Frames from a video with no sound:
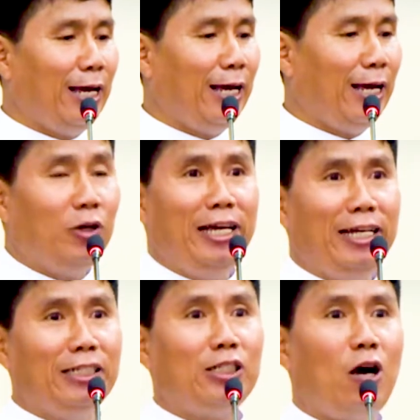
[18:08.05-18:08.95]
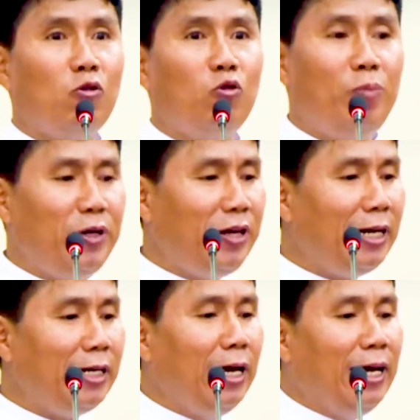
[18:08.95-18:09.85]
So in Tanggu
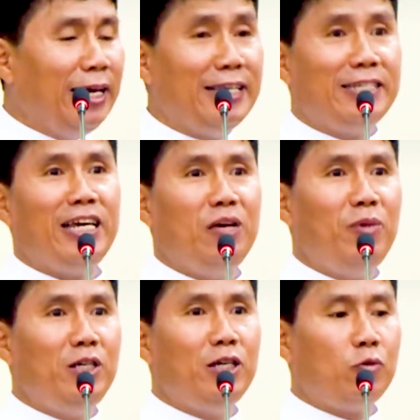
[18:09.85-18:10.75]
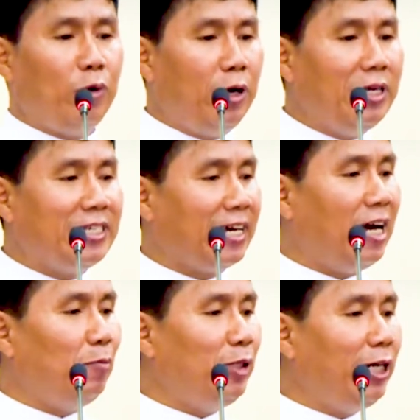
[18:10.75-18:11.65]
period, his images were
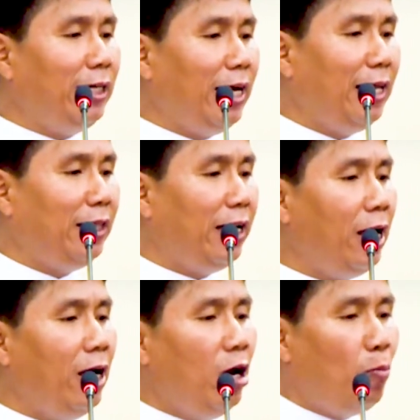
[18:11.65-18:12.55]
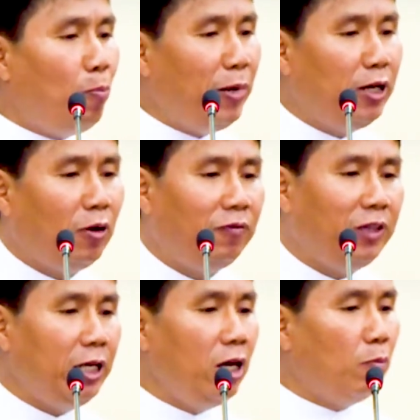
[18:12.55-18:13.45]
sculpted at the print of
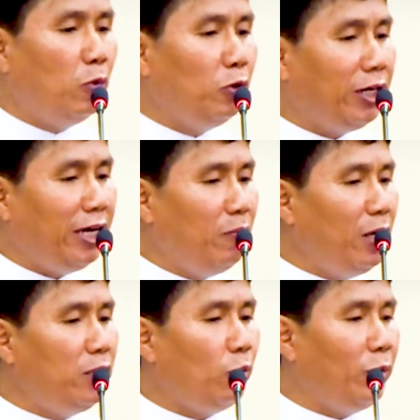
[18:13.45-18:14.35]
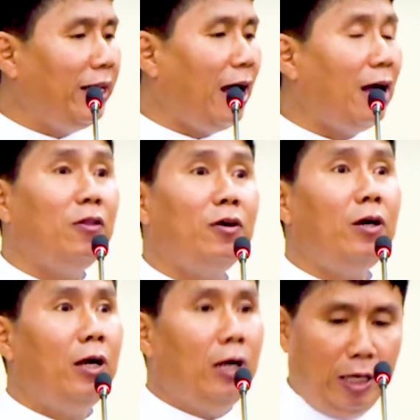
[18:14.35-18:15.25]
the Buddha image with
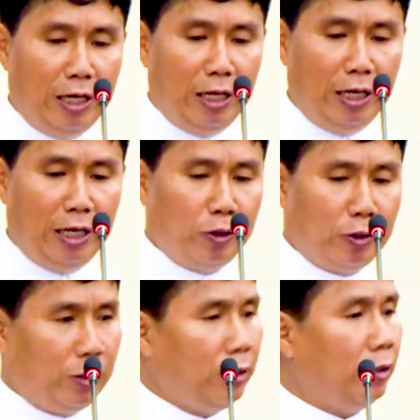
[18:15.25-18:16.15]
other images.